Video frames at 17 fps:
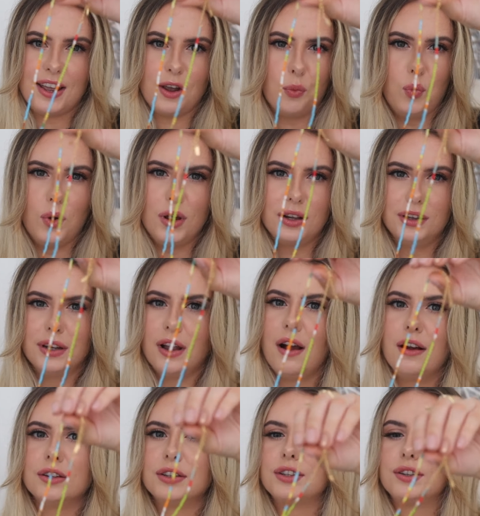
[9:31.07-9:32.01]
will
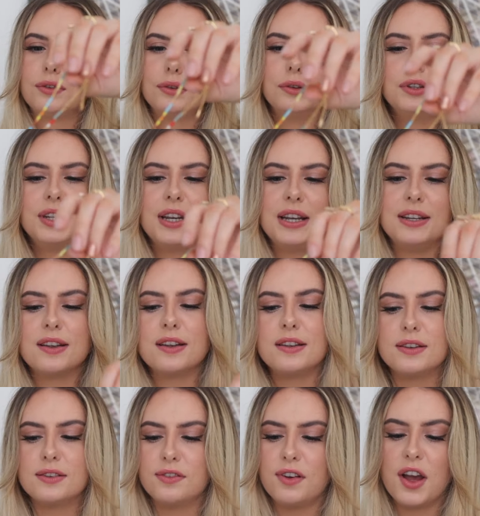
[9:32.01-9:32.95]
last through
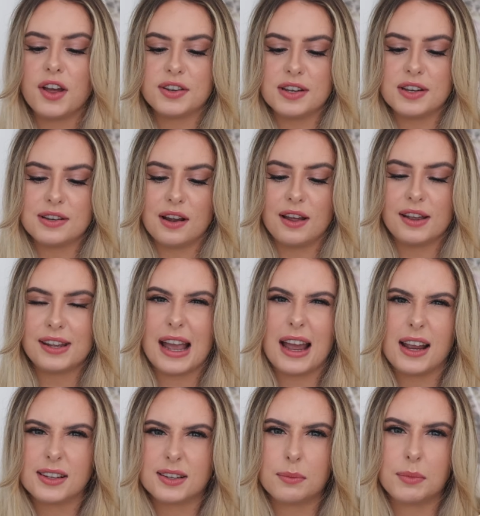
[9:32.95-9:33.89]
seasons versus like
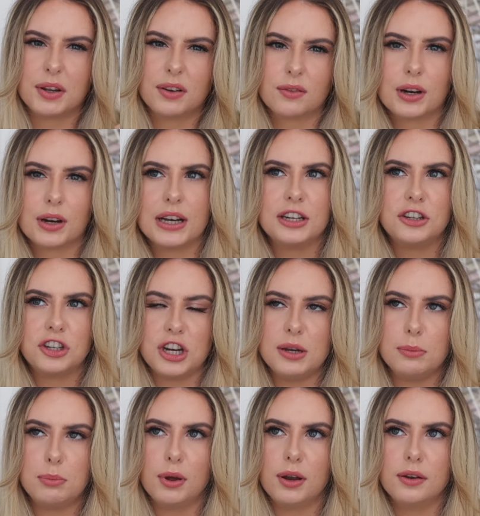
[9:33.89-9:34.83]
getting something really
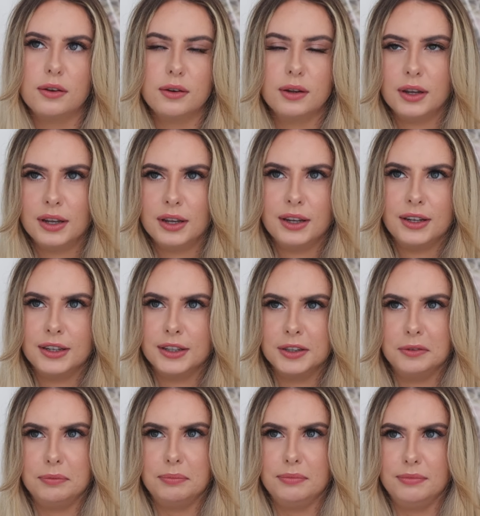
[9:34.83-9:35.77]
cheap and
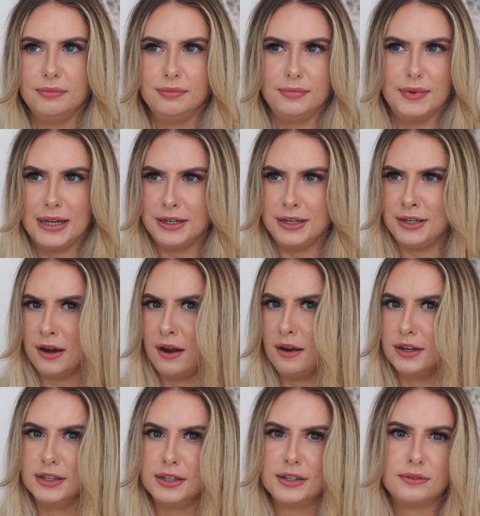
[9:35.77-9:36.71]
it
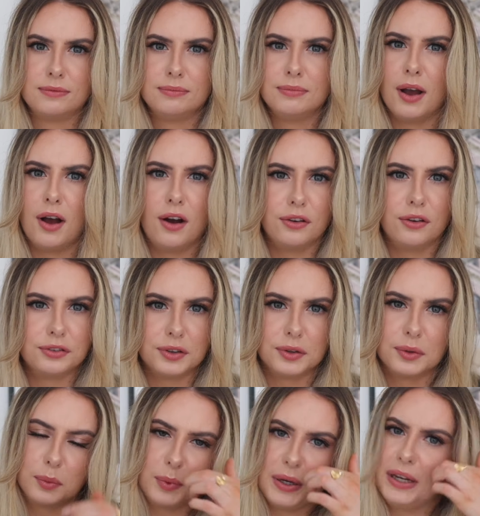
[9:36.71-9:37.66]
dies
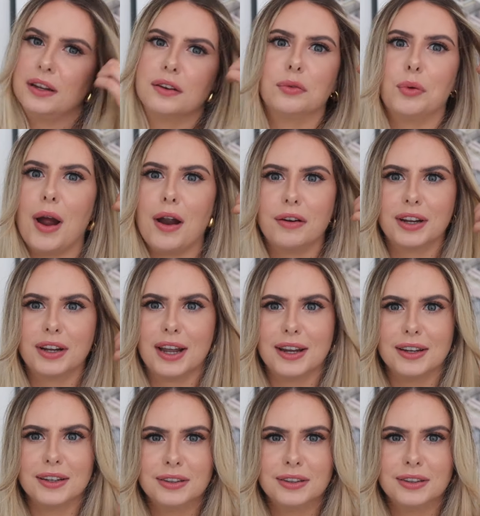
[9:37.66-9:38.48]
after a week of wearing it.